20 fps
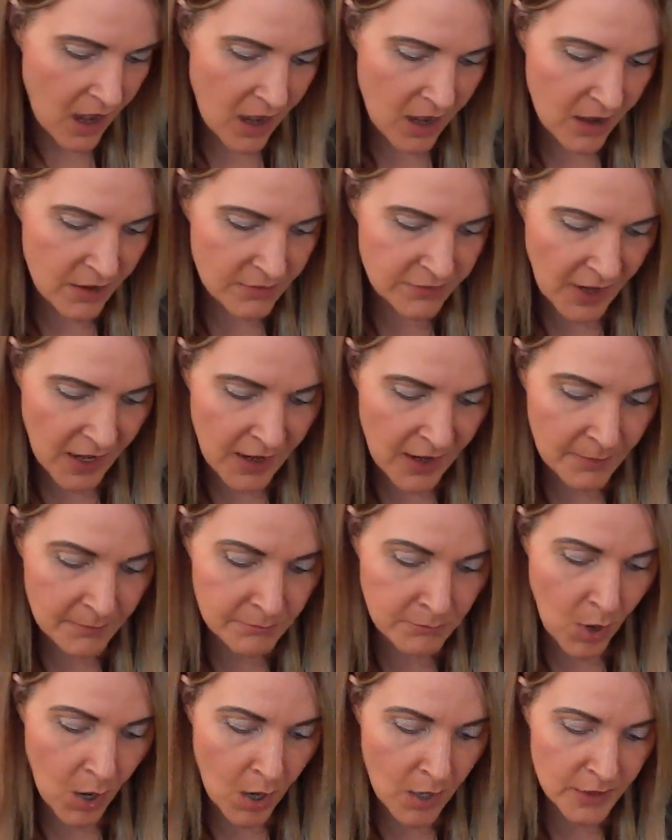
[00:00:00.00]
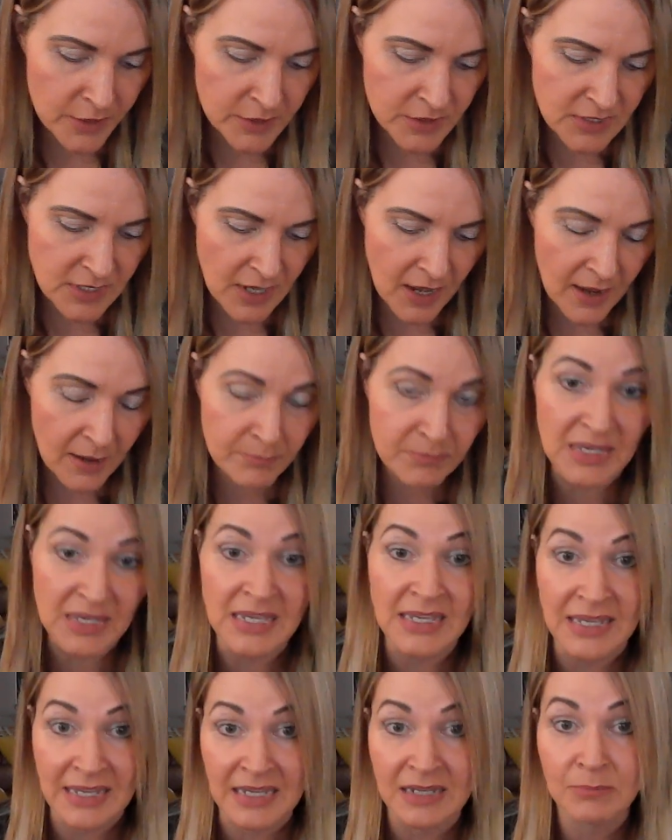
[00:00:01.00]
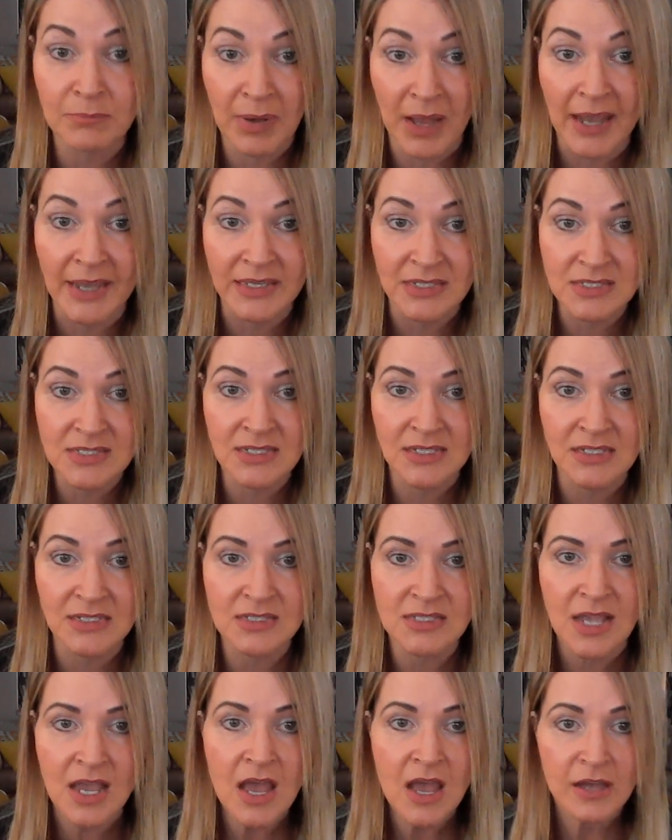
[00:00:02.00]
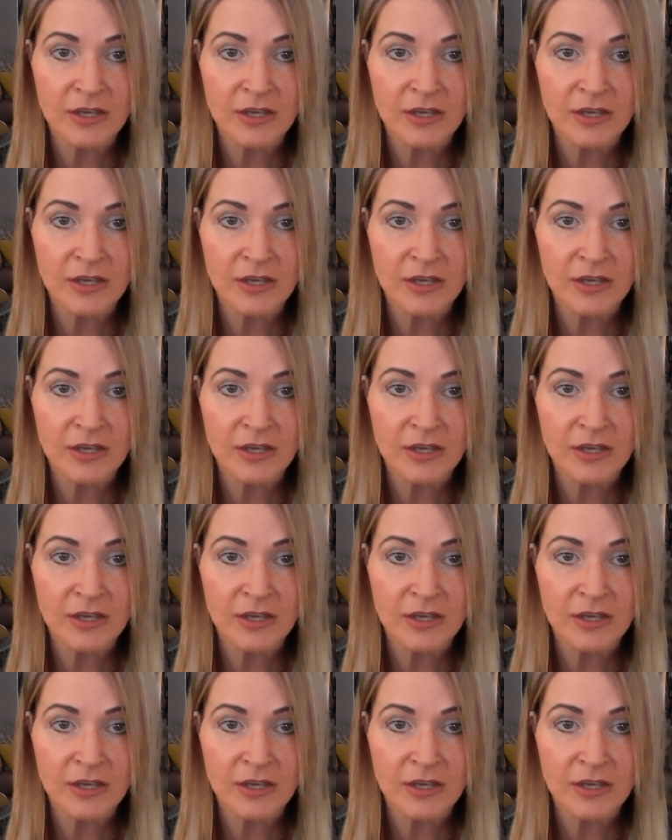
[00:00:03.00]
of uh, Mars uh, being in Pisces.